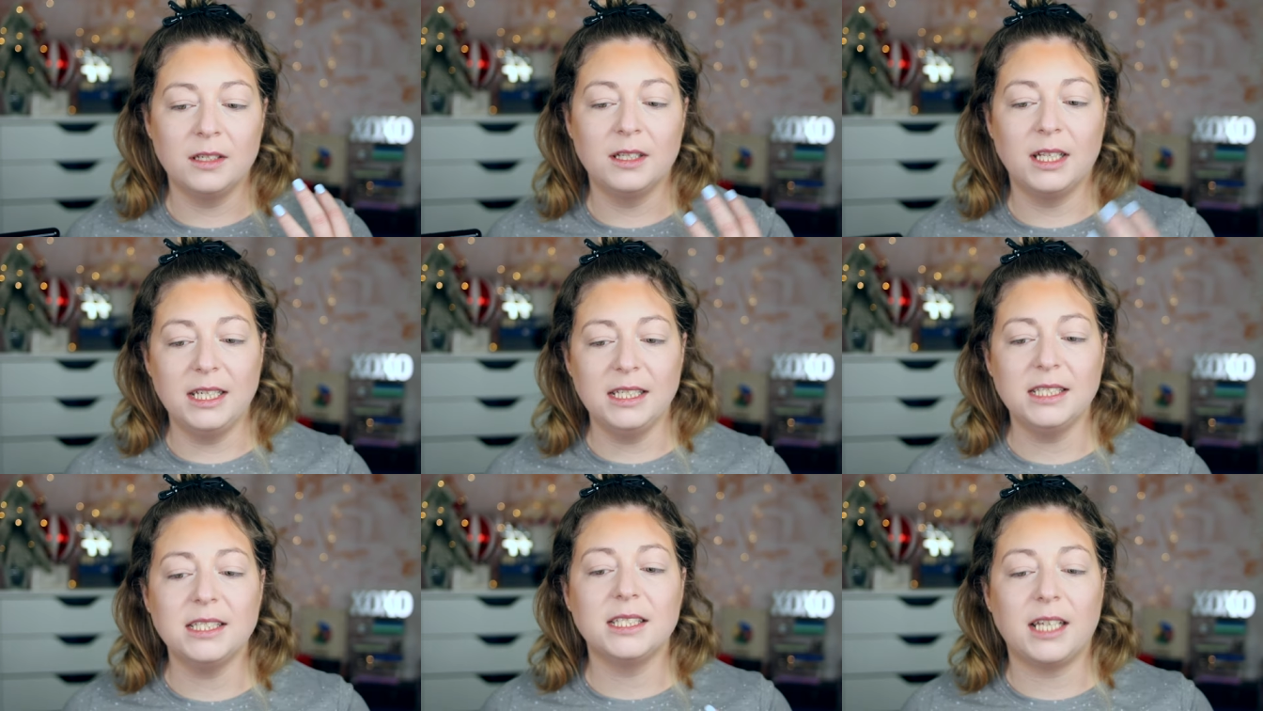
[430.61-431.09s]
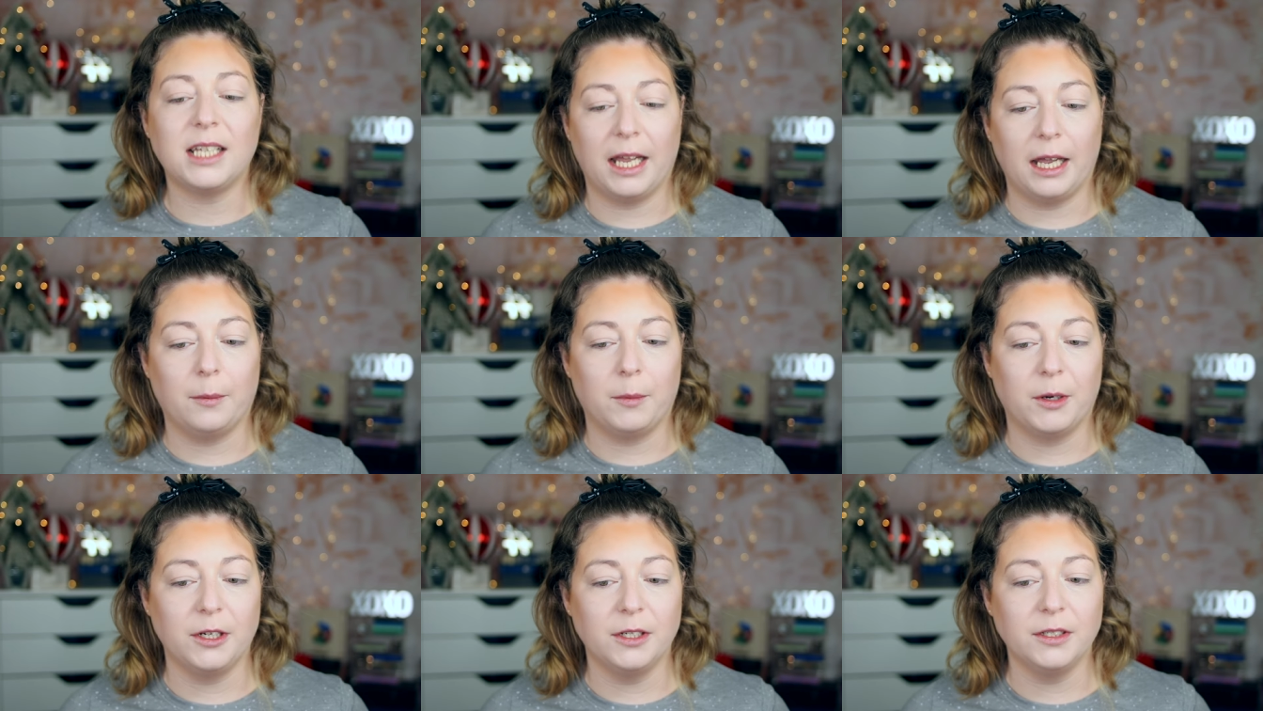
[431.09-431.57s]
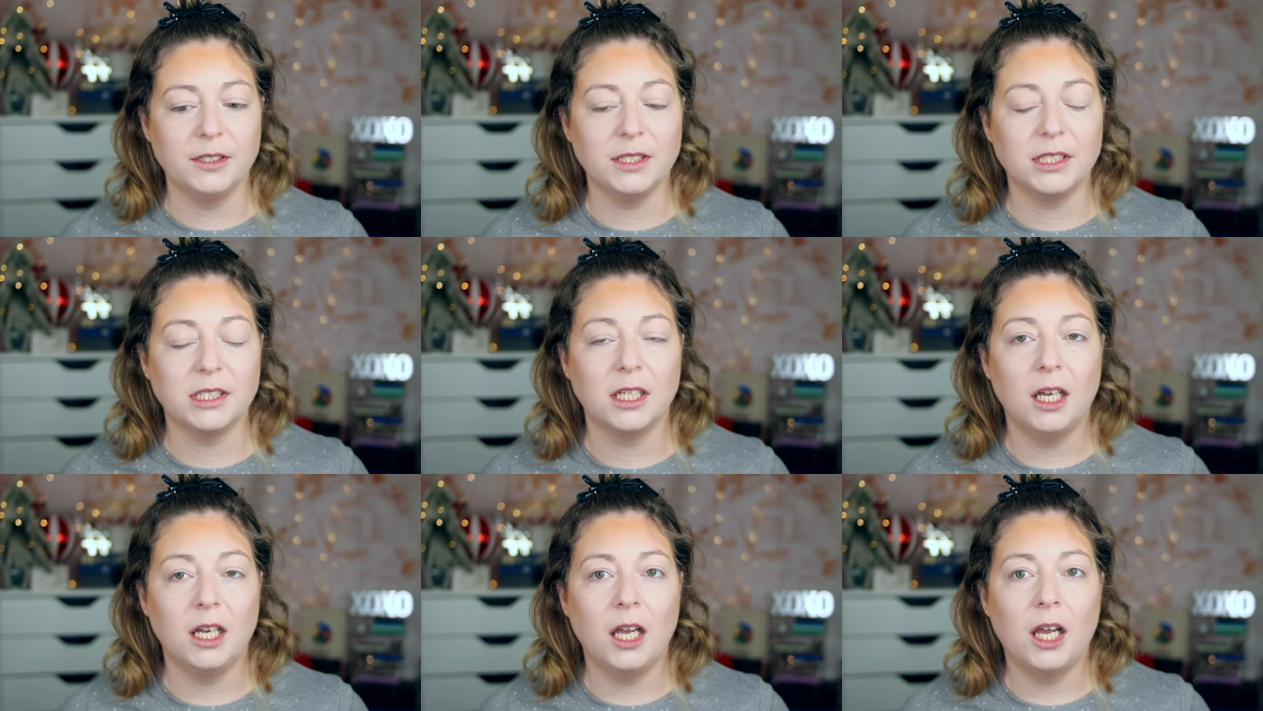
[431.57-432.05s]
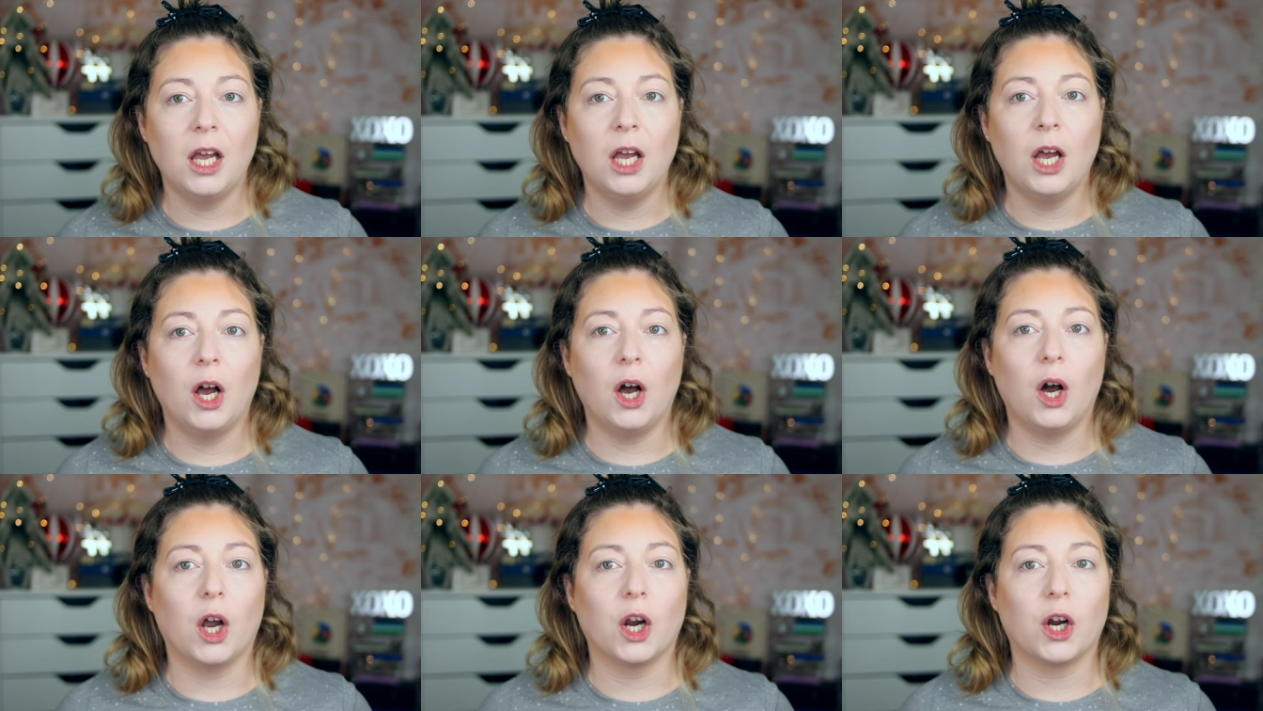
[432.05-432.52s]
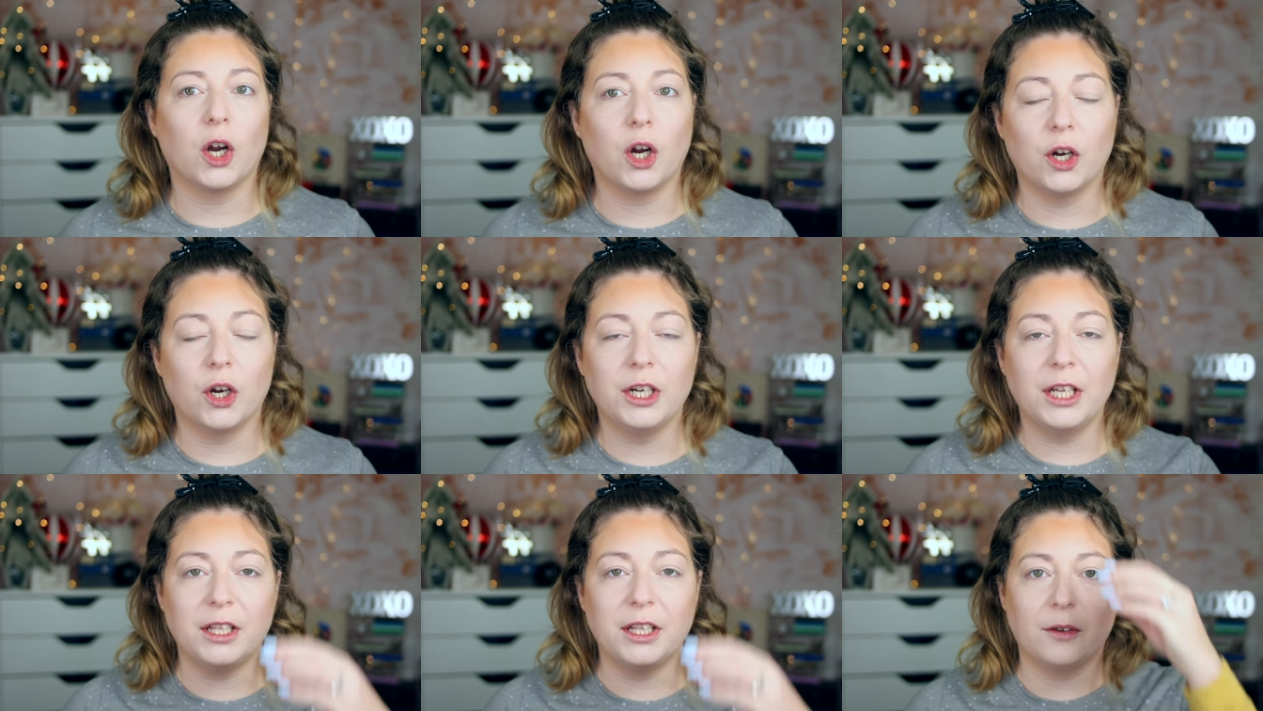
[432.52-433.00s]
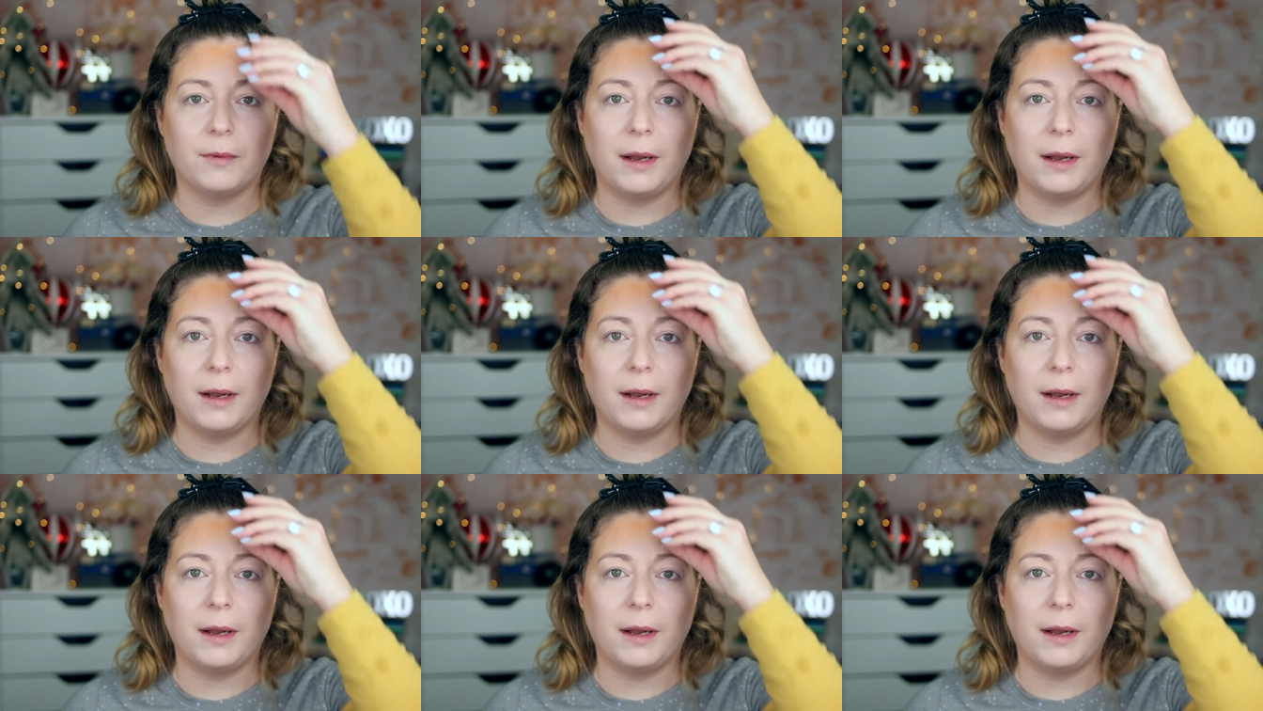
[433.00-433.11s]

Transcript: these scammers are hurting the